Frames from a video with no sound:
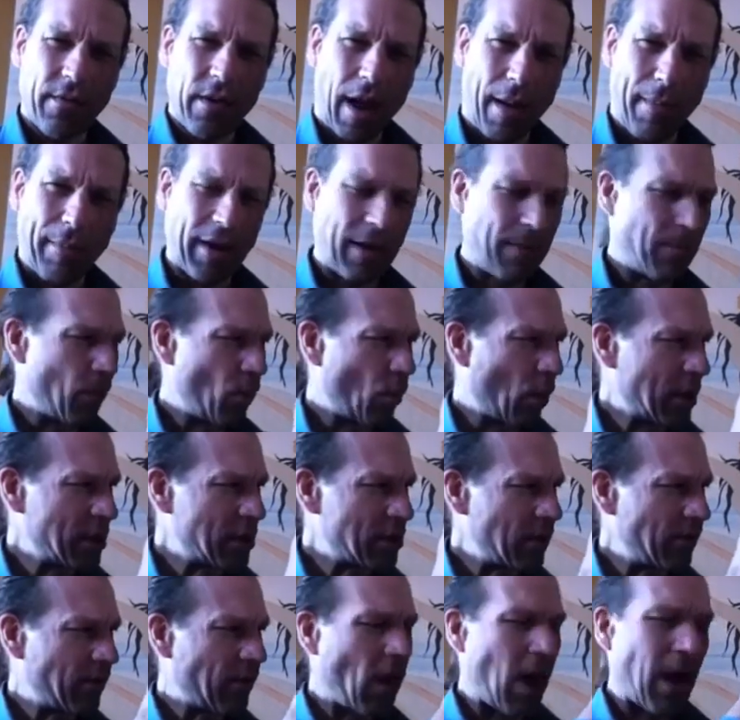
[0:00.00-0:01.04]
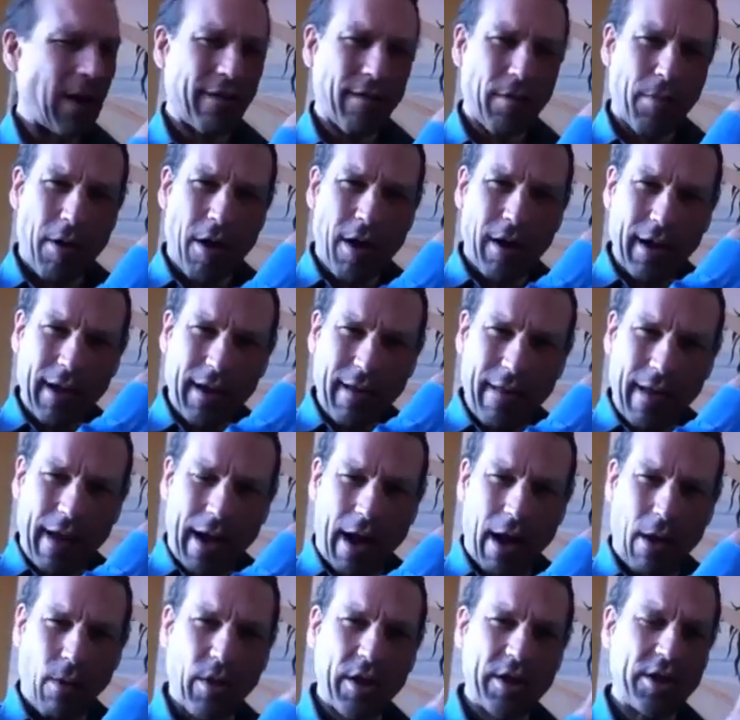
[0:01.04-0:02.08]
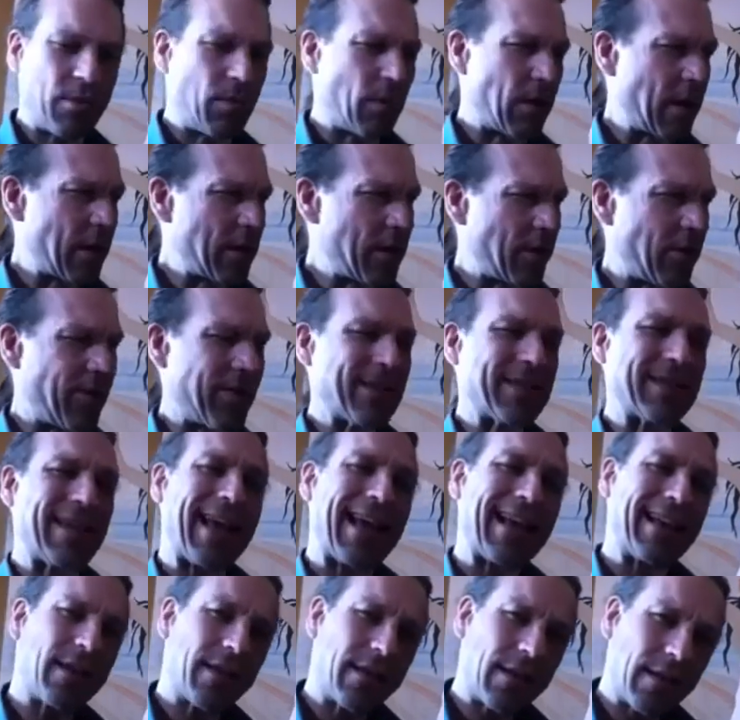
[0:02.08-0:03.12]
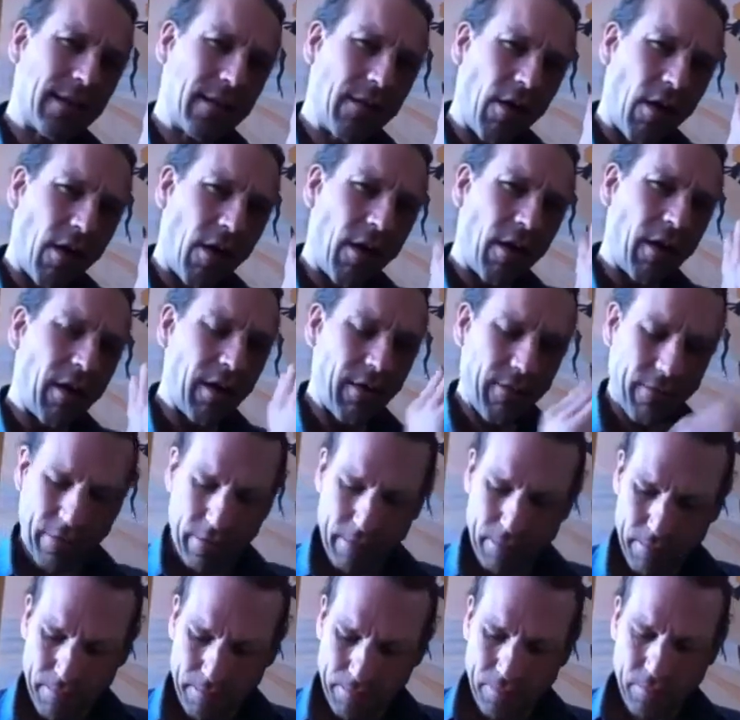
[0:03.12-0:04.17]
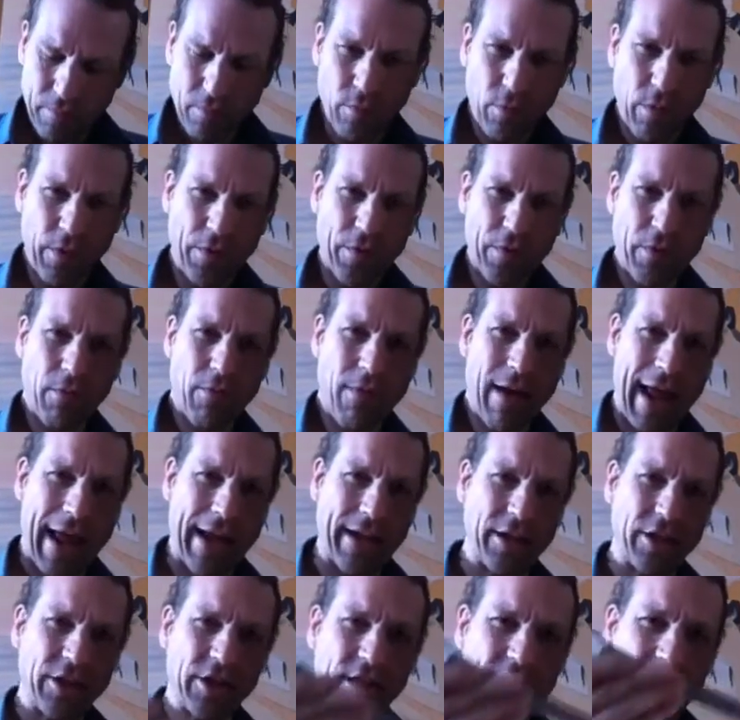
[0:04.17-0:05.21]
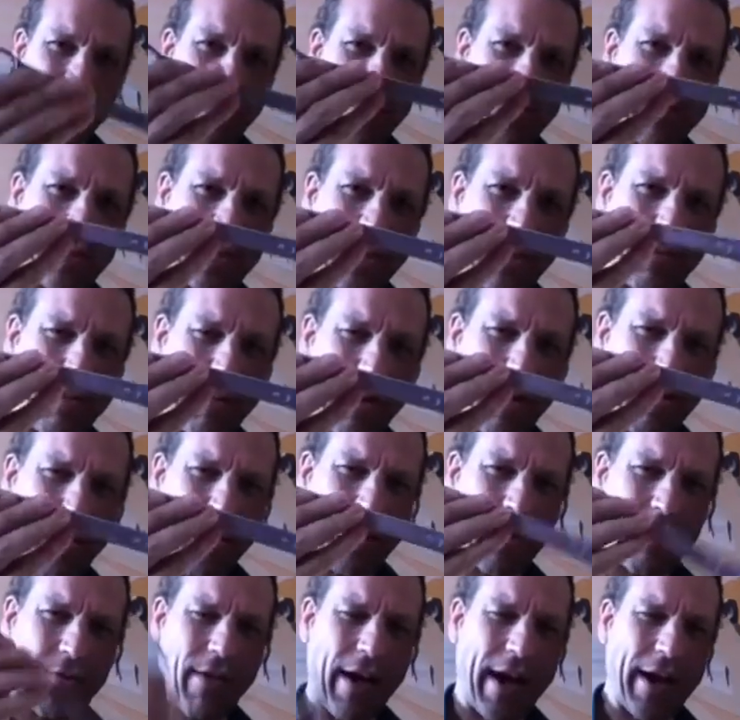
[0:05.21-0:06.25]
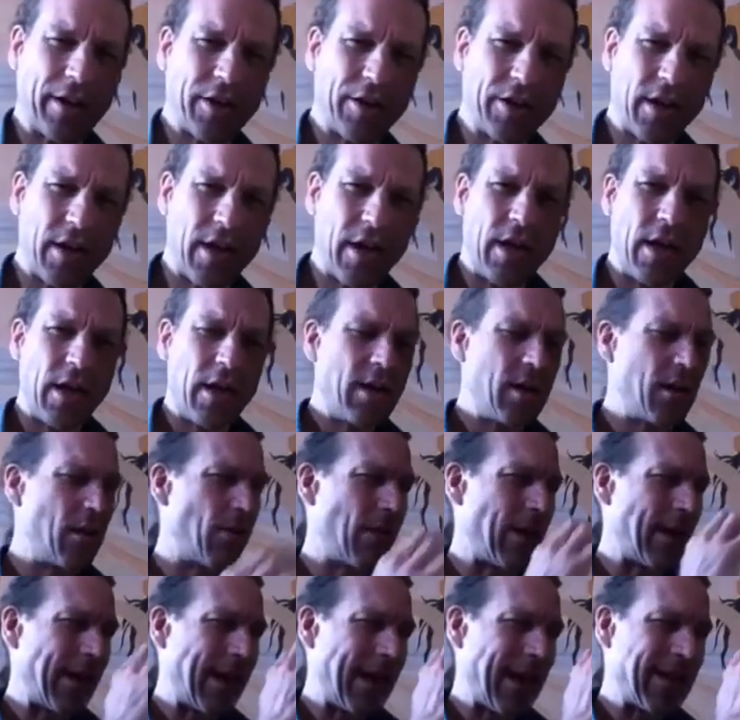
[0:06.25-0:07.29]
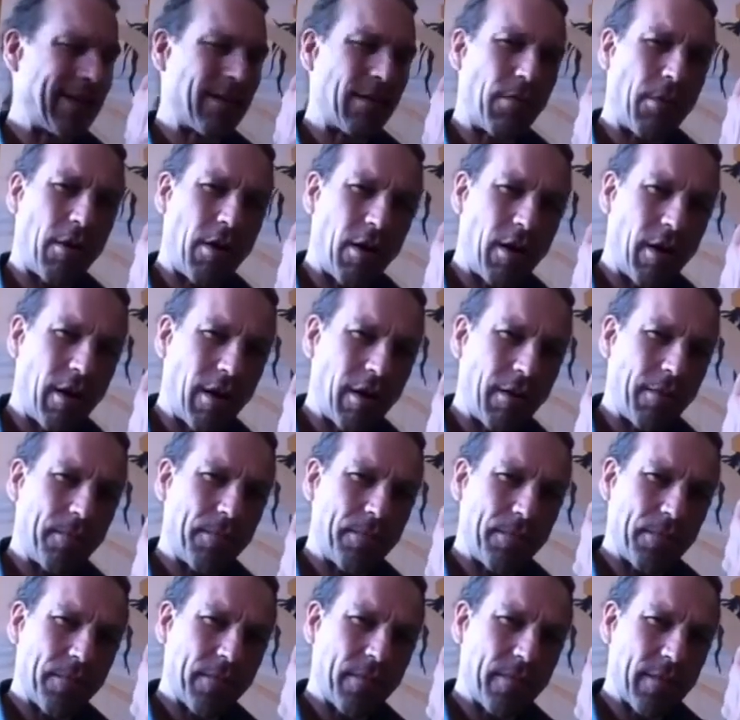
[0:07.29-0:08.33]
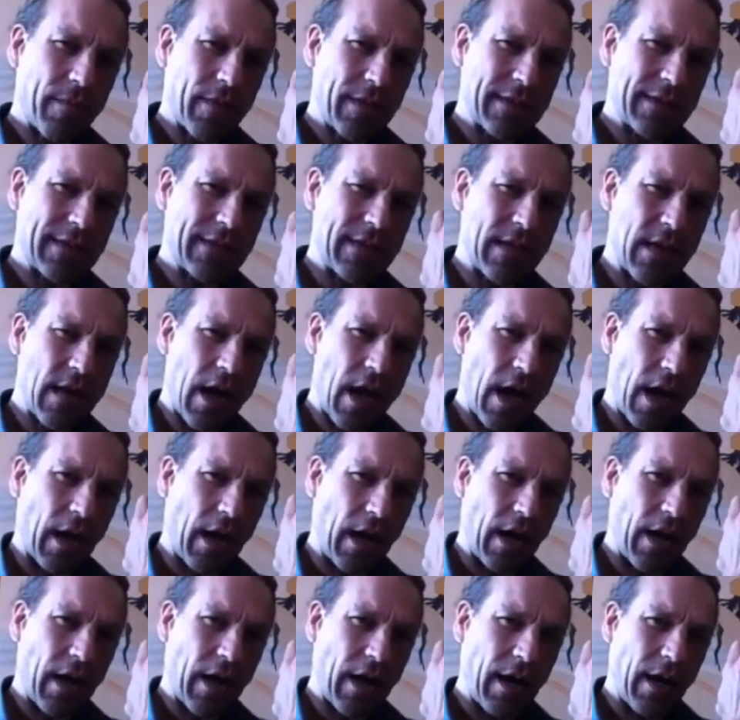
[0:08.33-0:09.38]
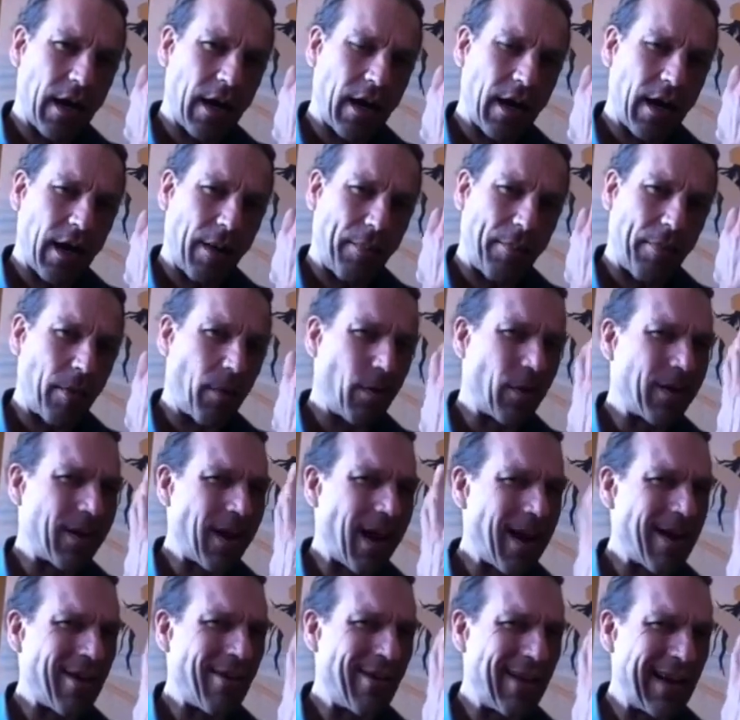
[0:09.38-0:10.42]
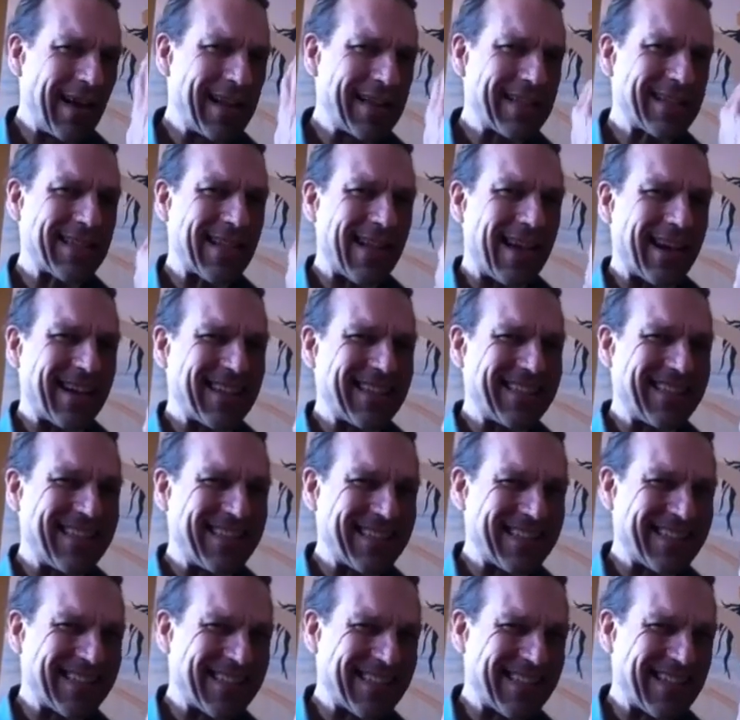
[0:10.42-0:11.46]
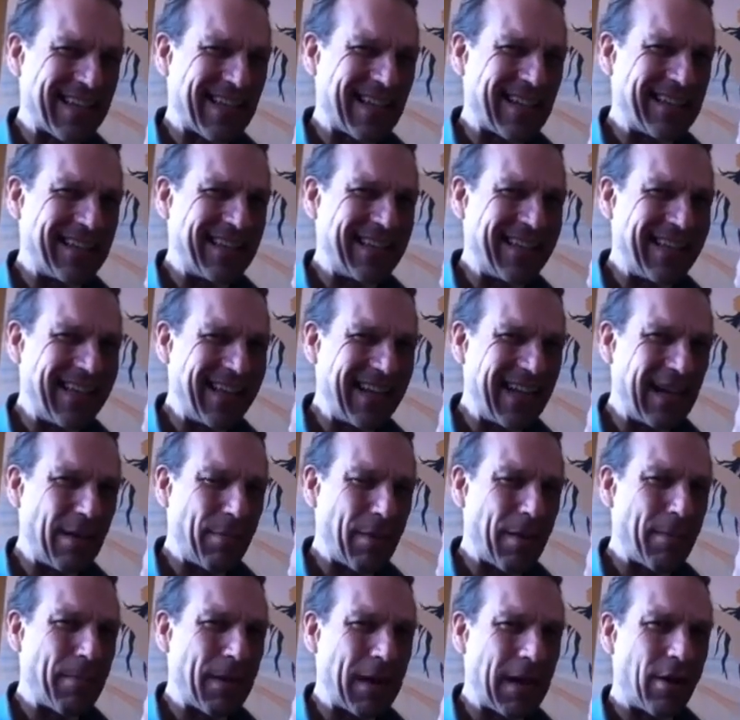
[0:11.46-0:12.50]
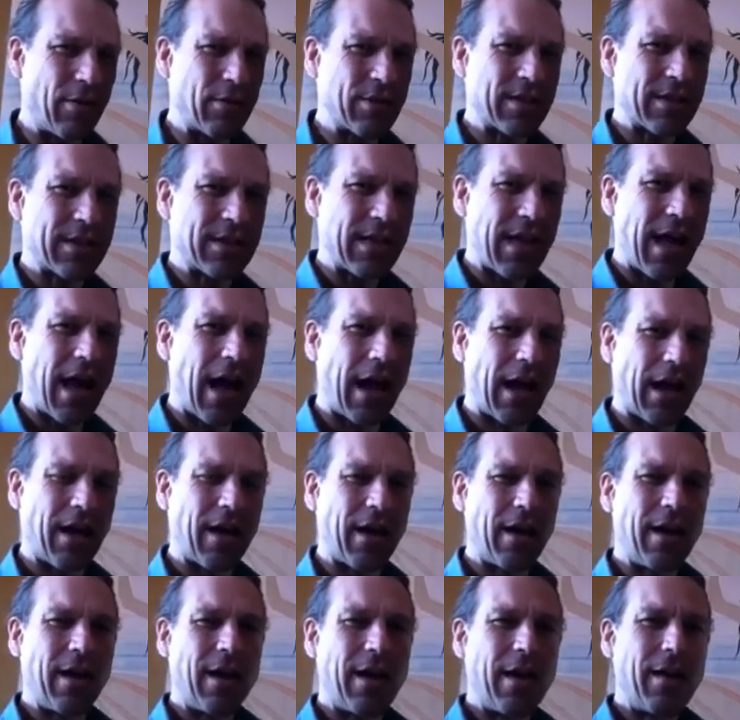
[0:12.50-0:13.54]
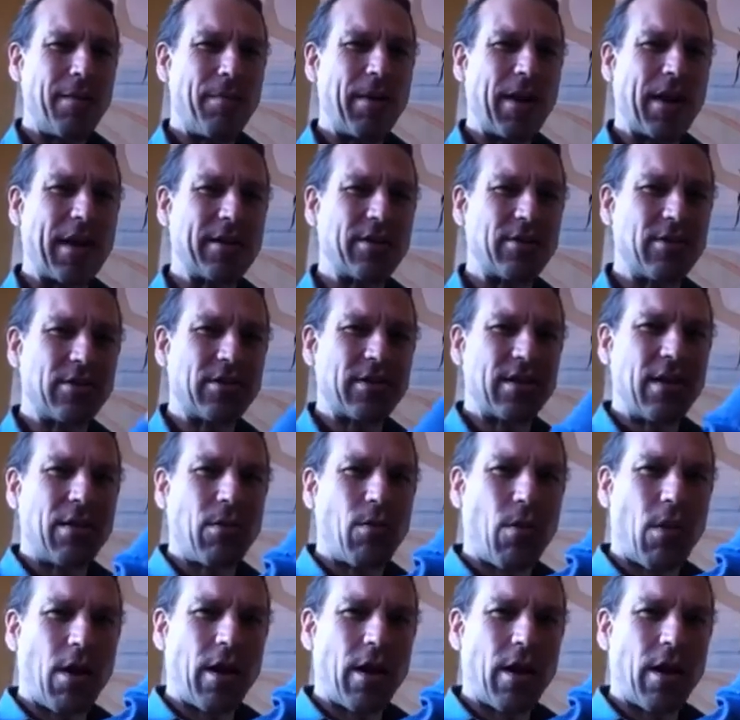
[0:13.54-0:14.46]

I mean, once you've got them all in there, what you want to do is get all of them with the wrench, the 17 millimeter wrench. You want to get them all snug up there. Well, not really snug, just a little bit below snug, because you still